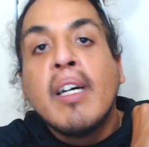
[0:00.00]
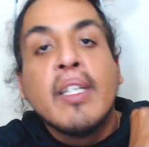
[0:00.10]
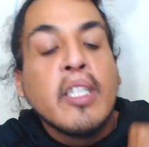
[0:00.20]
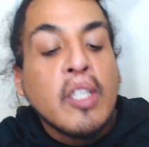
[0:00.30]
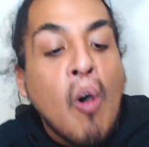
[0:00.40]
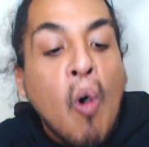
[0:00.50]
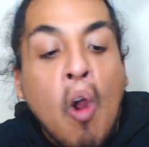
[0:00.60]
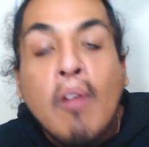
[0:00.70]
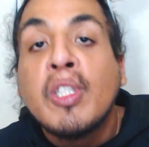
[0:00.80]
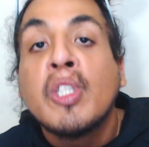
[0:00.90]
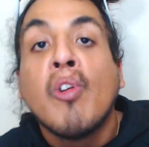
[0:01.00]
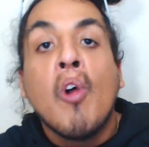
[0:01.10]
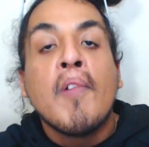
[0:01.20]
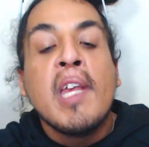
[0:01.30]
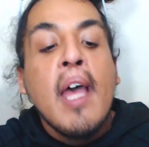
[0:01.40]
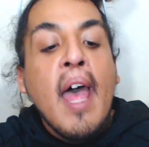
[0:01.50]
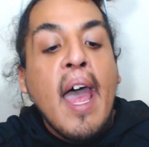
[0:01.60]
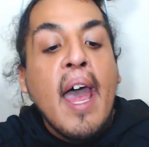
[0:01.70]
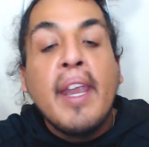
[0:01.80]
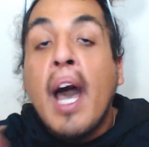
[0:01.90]
because it's a horror story,
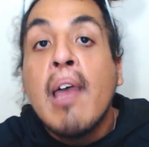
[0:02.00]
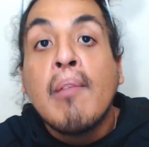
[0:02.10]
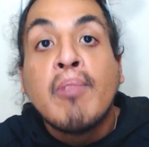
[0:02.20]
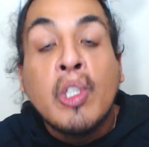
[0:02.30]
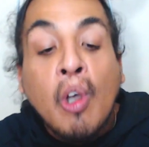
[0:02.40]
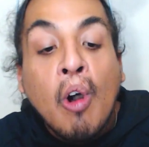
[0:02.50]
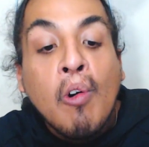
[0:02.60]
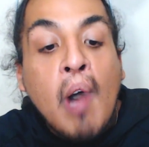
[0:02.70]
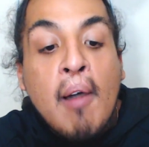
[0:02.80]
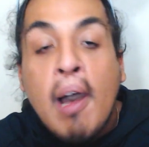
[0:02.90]
and I am so...